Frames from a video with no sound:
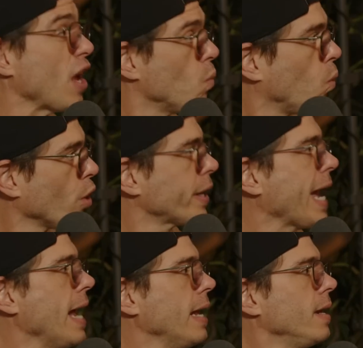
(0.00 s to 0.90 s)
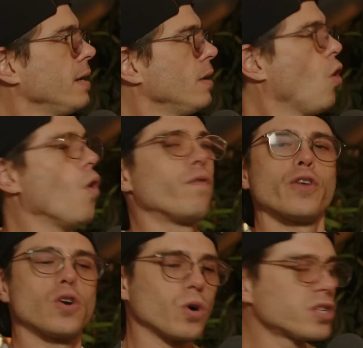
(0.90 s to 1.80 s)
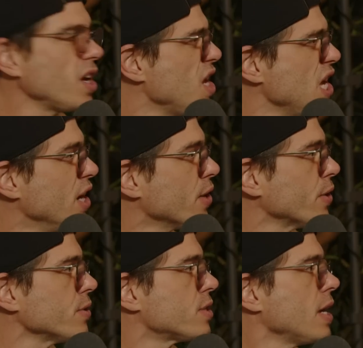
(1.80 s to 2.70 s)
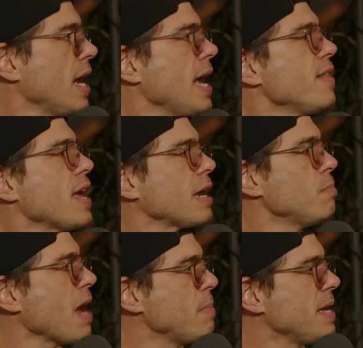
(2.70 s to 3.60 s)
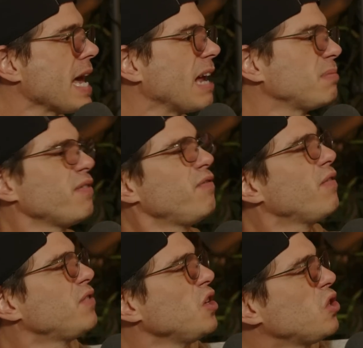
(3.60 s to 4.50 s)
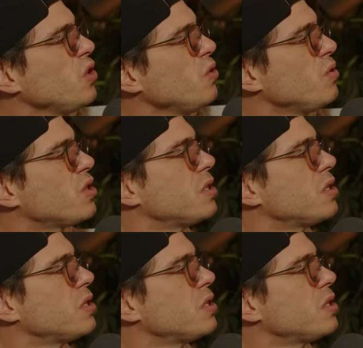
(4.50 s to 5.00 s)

they work at it, over the course of years. Right. They can maybe get up to 52,